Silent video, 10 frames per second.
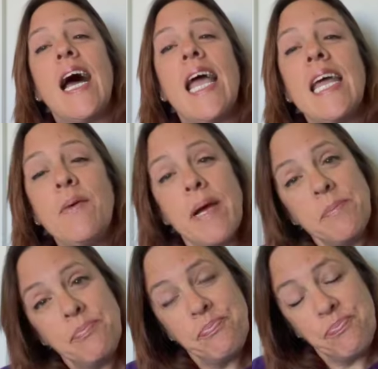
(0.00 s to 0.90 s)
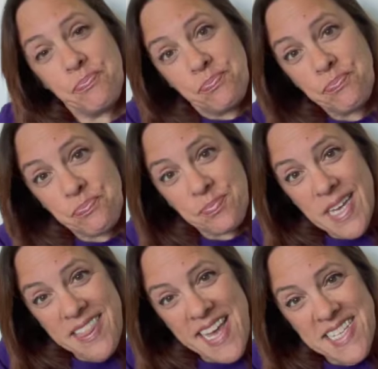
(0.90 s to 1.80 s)
Anyway,
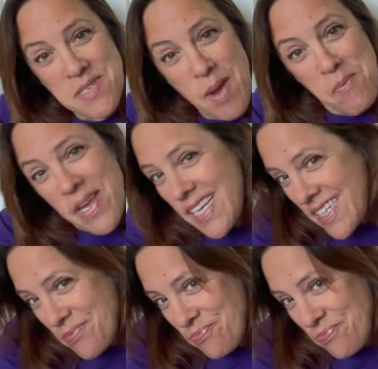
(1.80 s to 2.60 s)
that's my week.